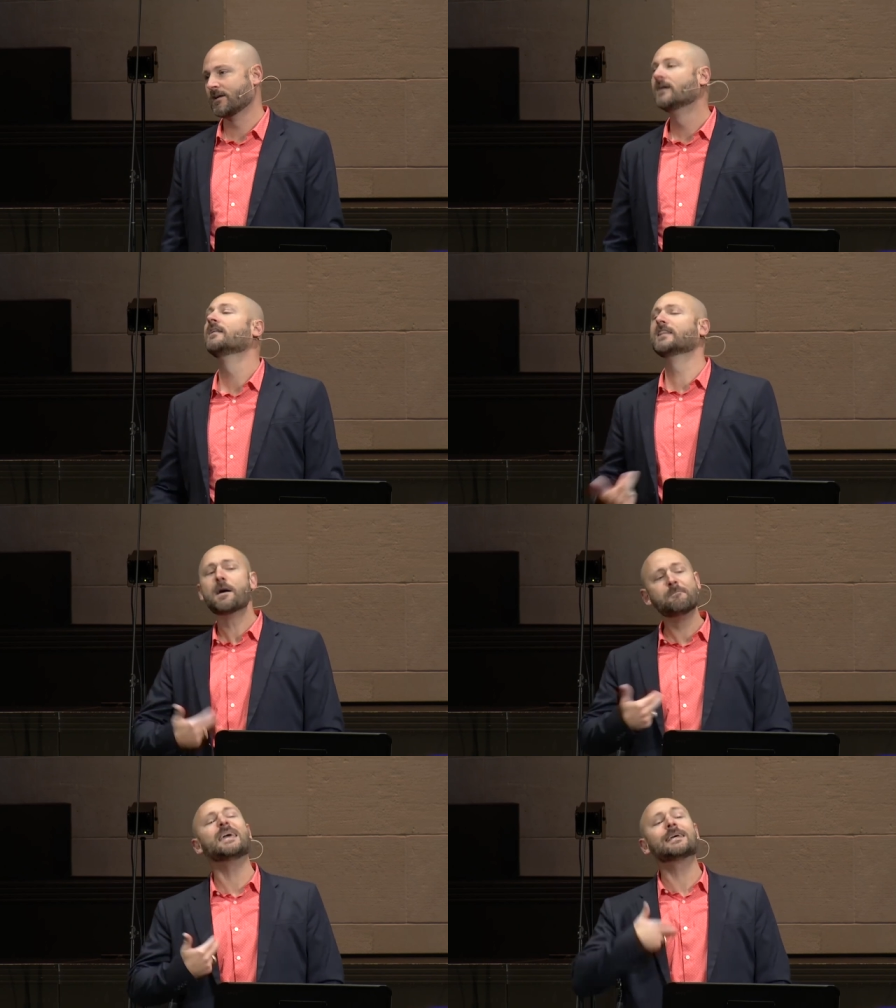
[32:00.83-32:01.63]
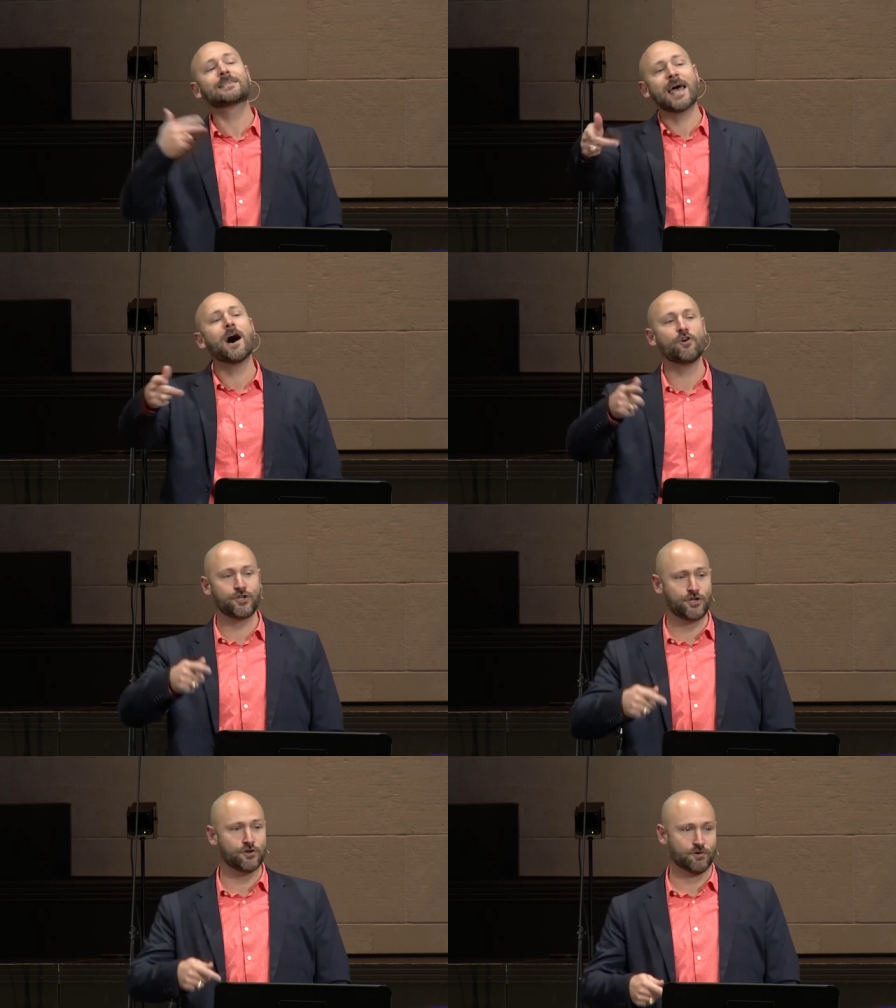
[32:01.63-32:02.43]
Let me tell
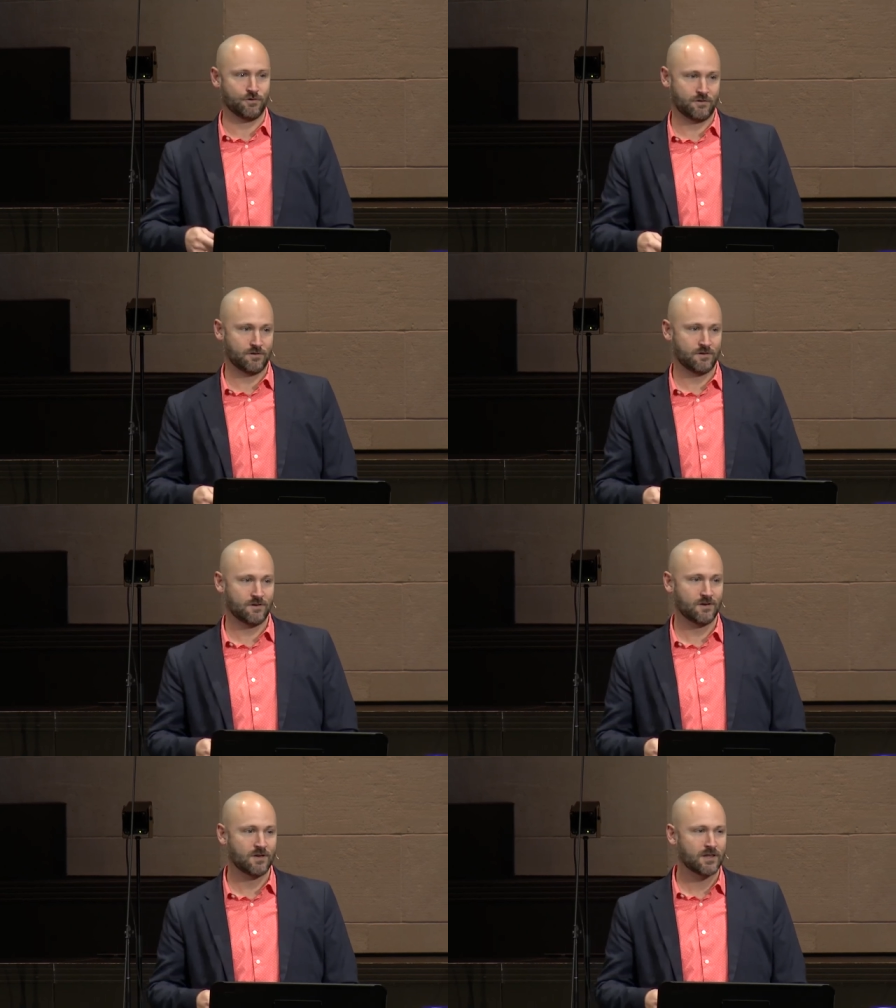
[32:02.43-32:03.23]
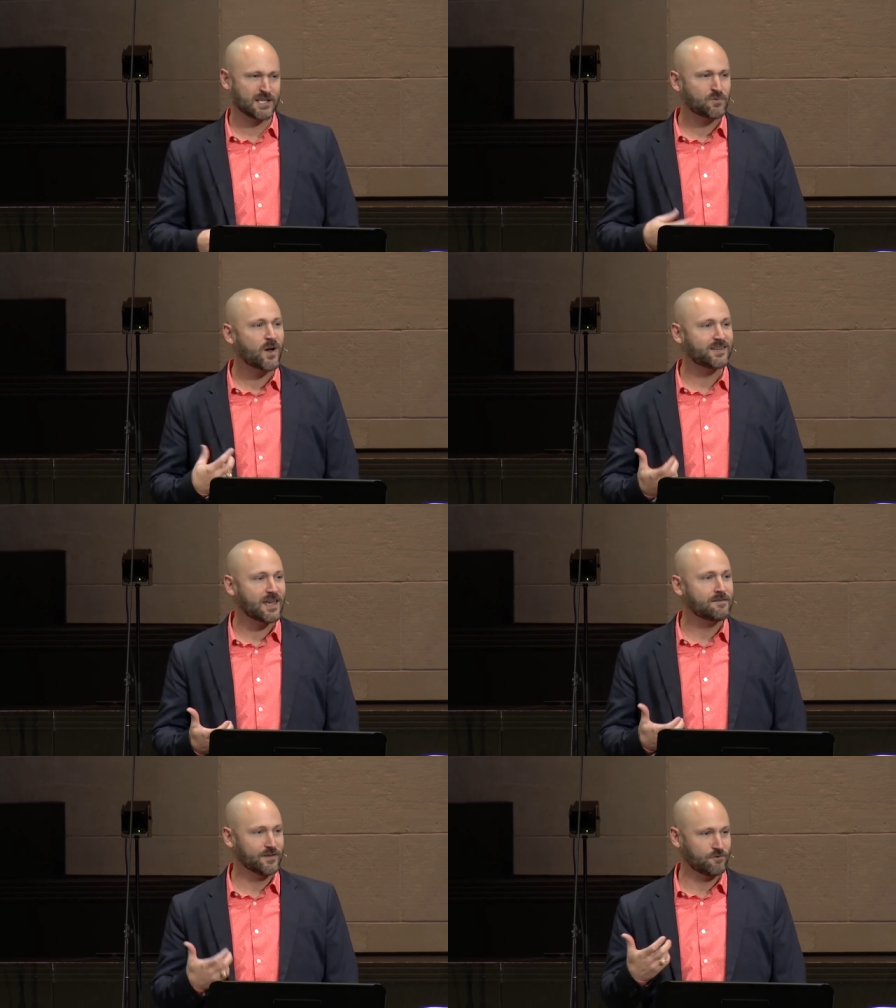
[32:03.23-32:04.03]
you. That's why
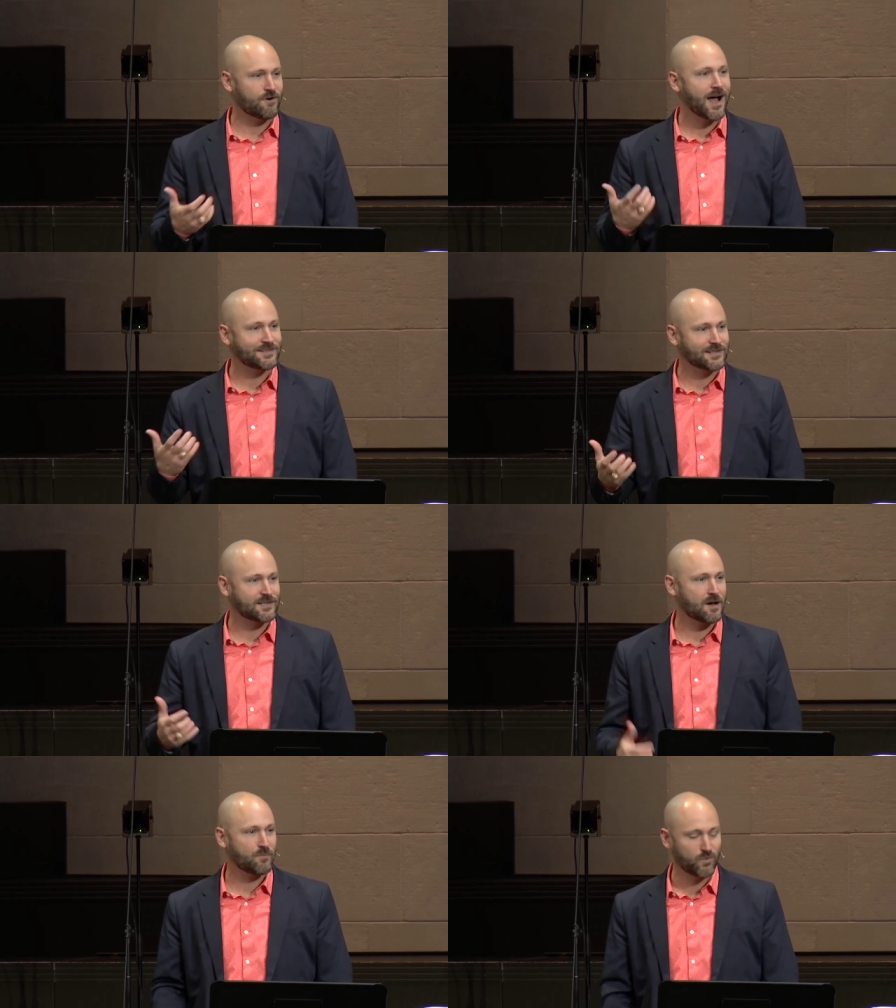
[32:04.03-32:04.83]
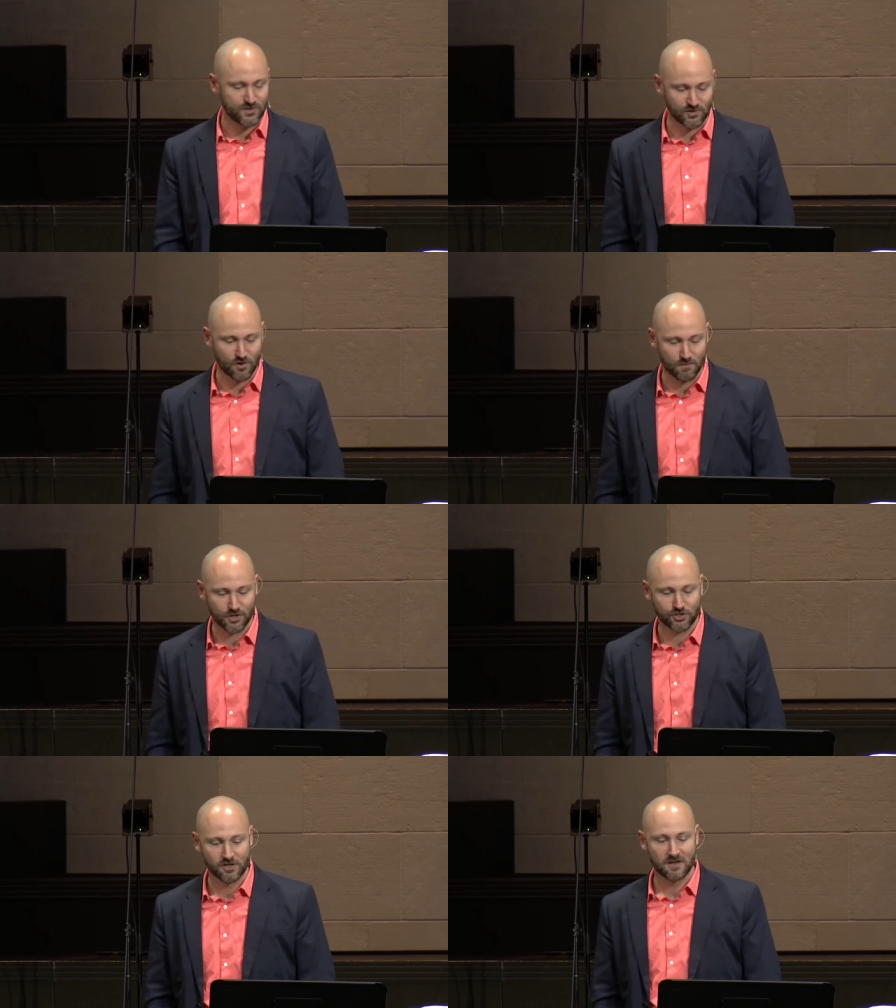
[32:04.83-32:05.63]
David rises up with so
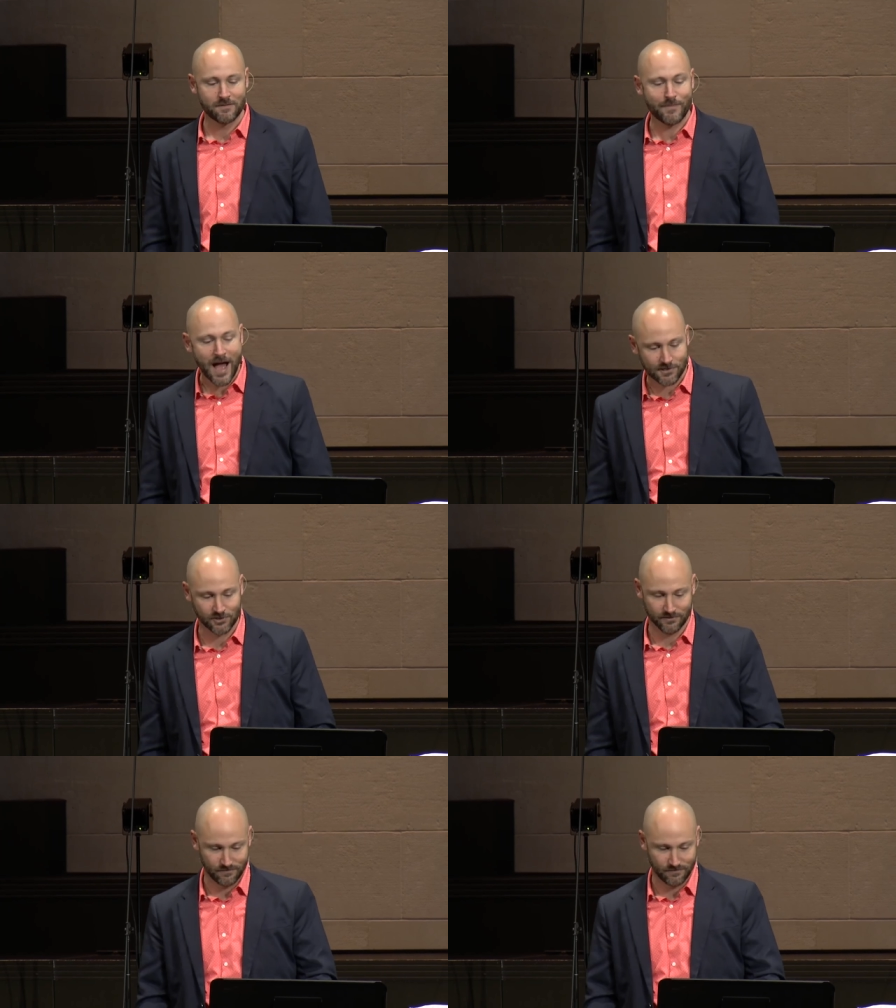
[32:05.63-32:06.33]
much passion.